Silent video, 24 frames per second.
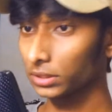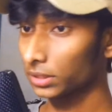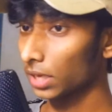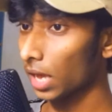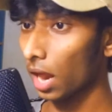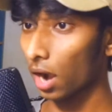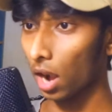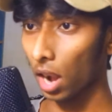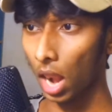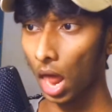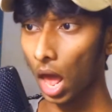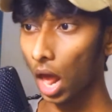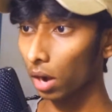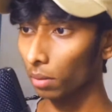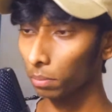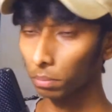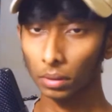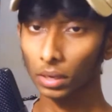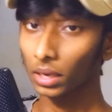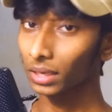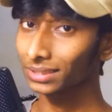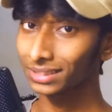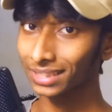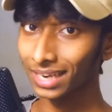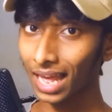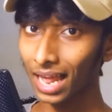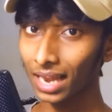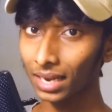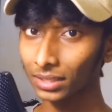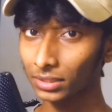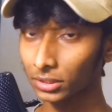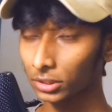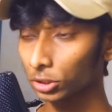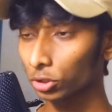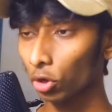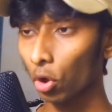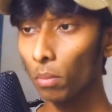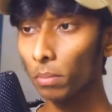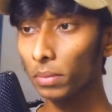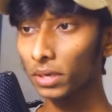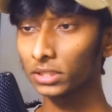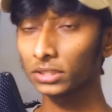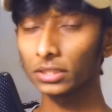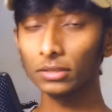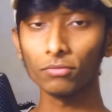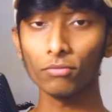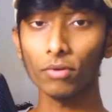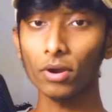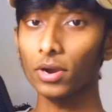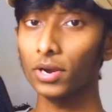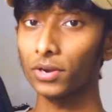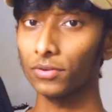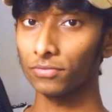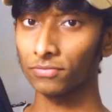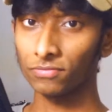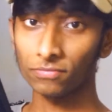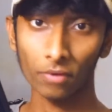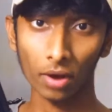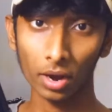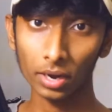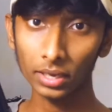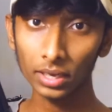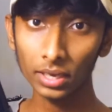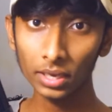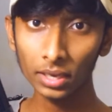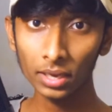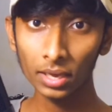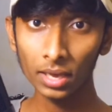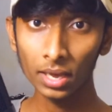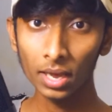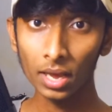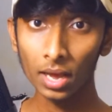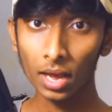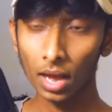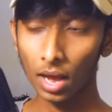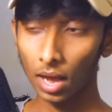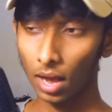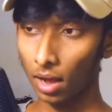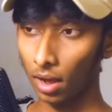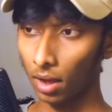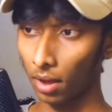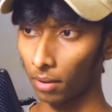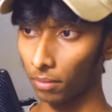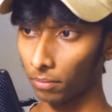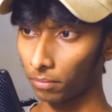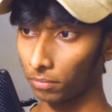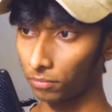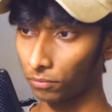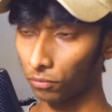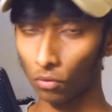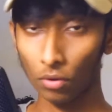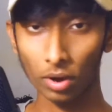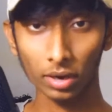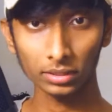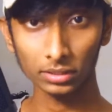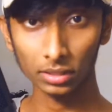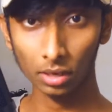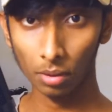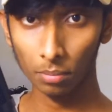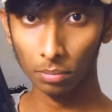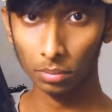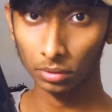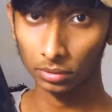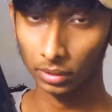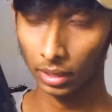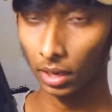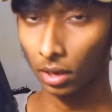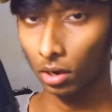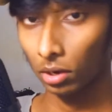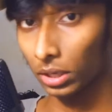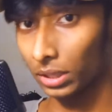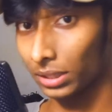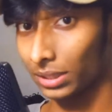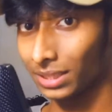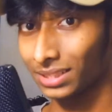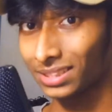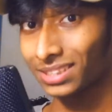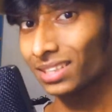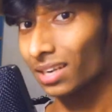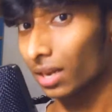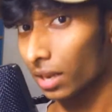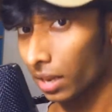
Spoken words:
got a lot of personality. She's obviously very funny. For example, take a look at this